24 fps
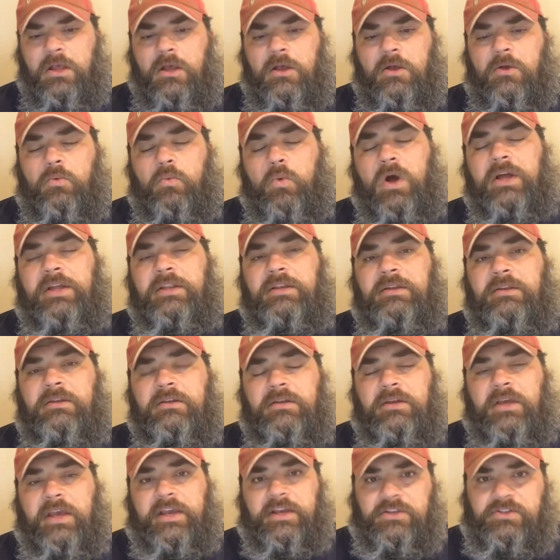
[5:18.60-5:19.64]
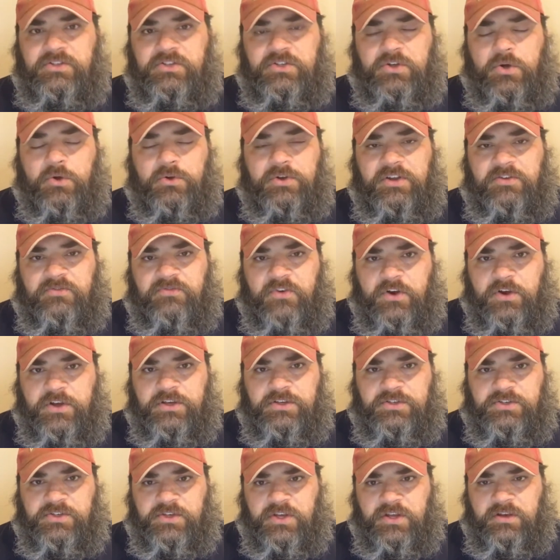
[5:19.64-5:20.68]
One is Tony
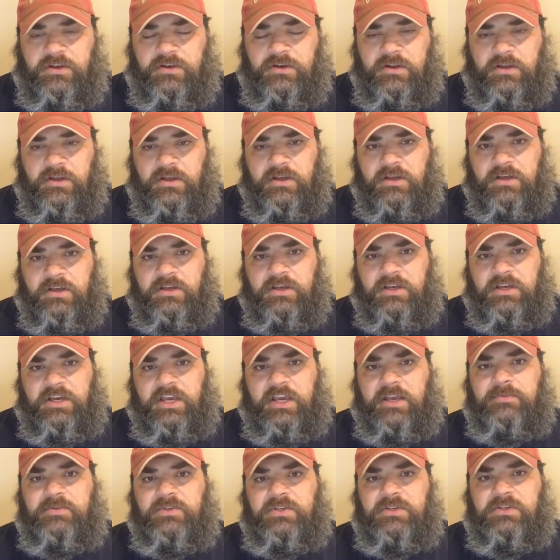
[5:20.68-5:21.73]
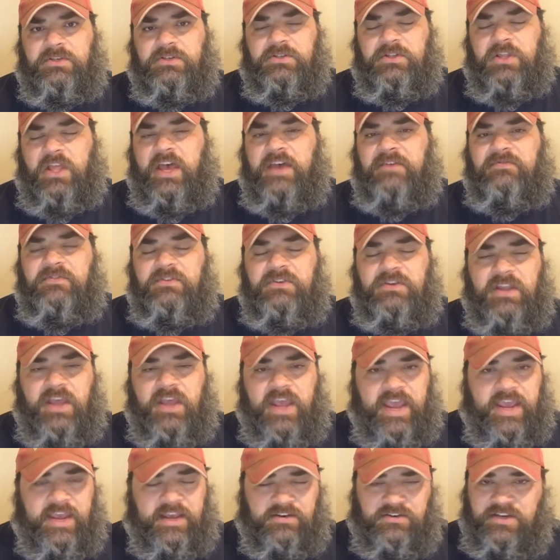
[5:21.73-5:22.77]
Ferguson keeps his left
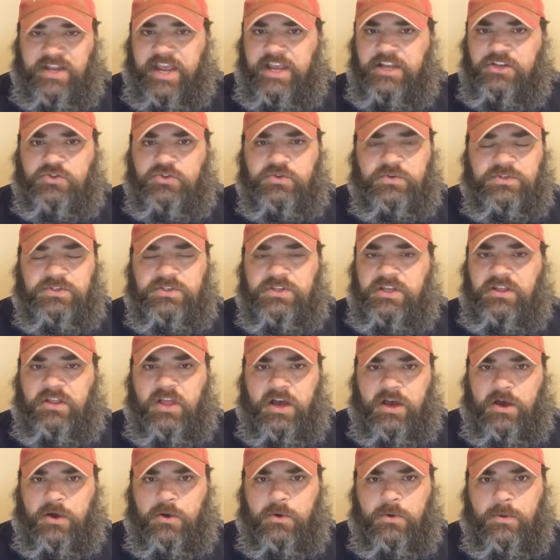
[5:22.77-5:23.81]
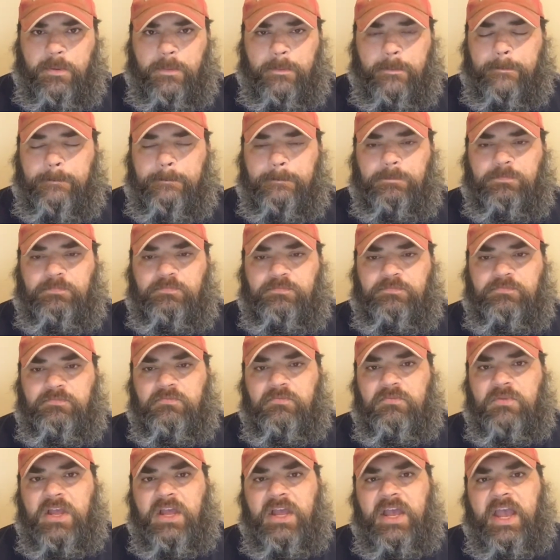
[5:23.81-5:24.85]
hand dangerously low,
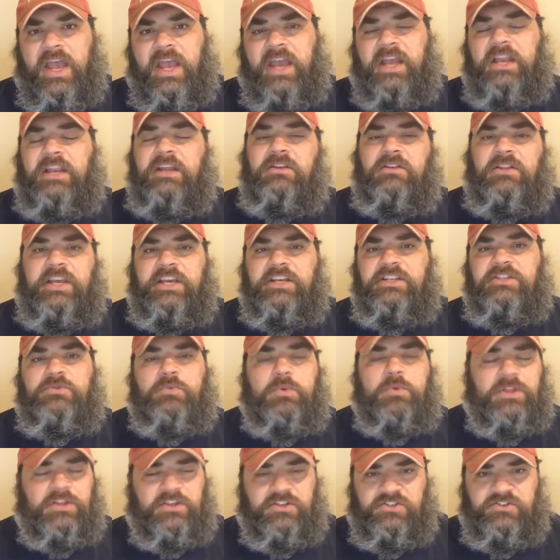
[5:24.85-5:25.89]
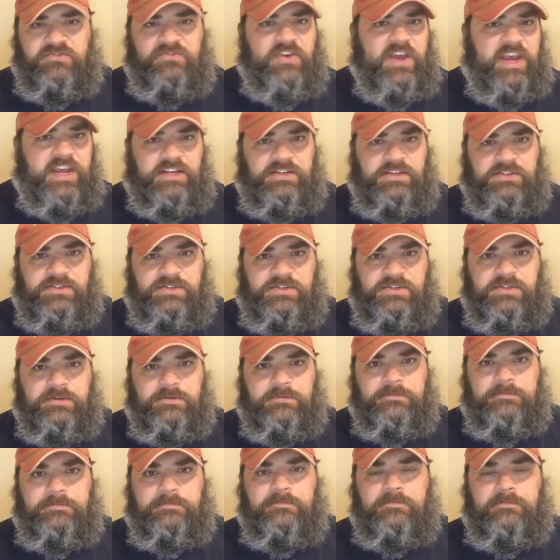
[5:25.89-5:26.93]
and he leads with his face.
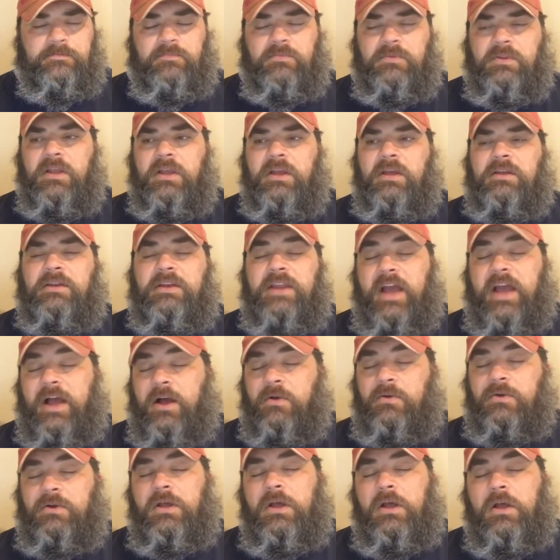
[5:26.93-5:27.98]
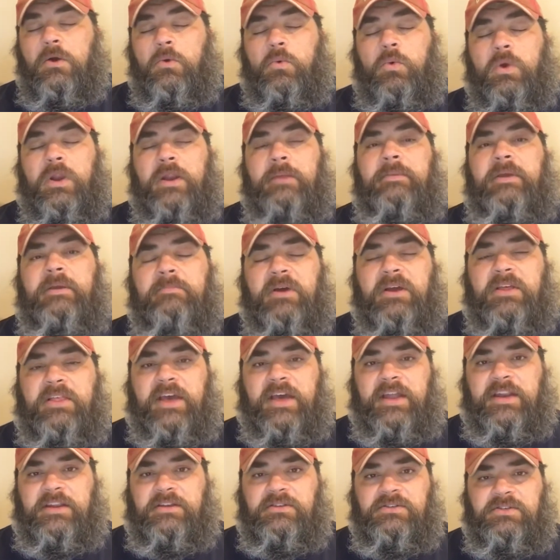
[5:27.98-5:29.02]
Now, what I mean by
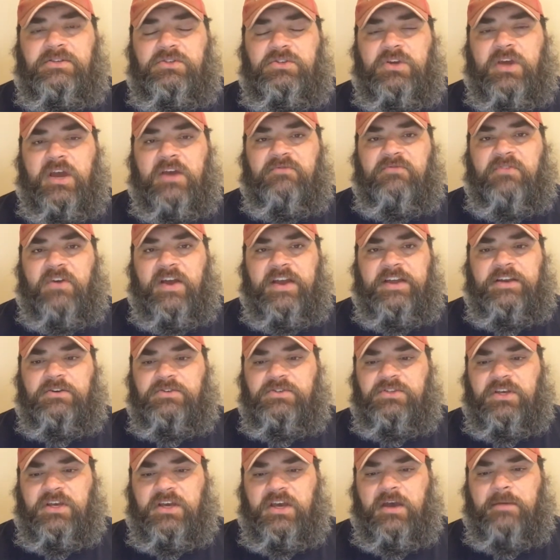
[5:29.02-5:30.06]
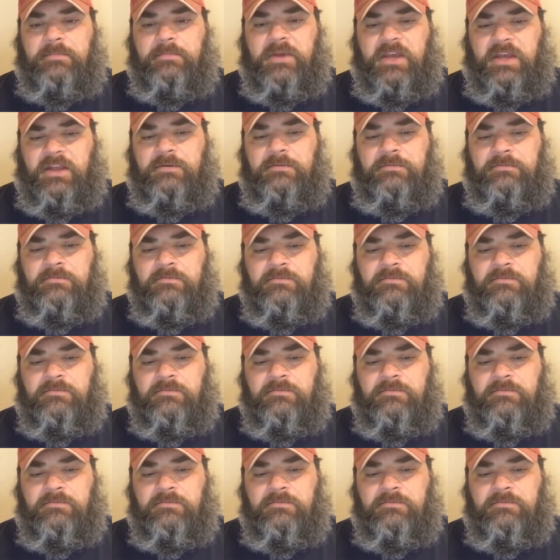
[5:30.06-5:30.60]
that is you got fighters that come in,